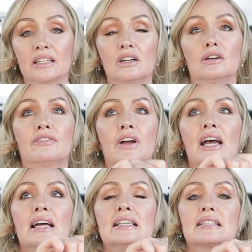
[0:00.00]
enough,
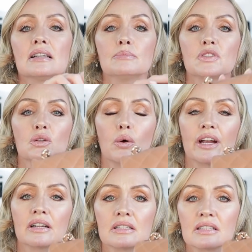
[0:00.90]
some
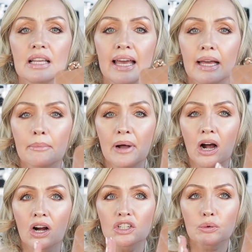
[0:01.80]
squares
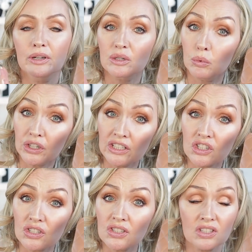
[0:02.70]
are 21
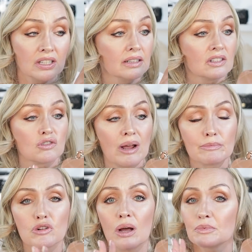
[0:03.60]
inches in the
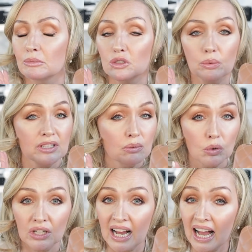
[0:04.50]
strap drop, some are
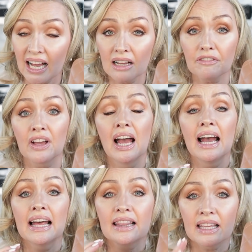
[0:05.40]
21 and a half.
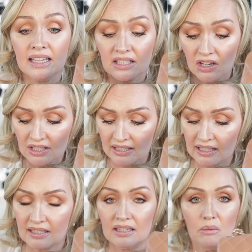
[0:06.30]
These are
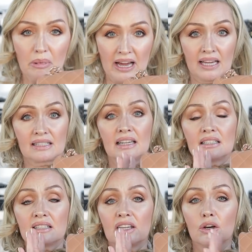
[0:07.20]
seasonal bags. That
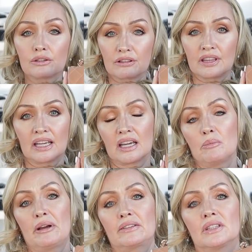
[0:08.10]
is the other thing
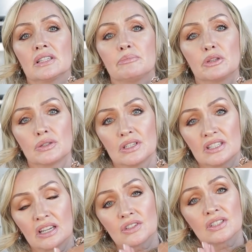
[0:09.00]
about these beauties.
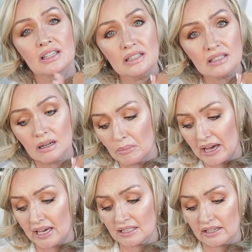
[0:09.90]
They're seasonal
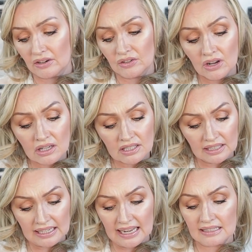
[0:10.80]
bags. They are not in the
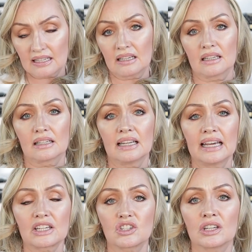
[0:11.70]
classic
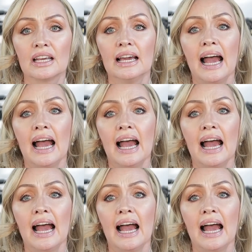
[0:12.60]
collection.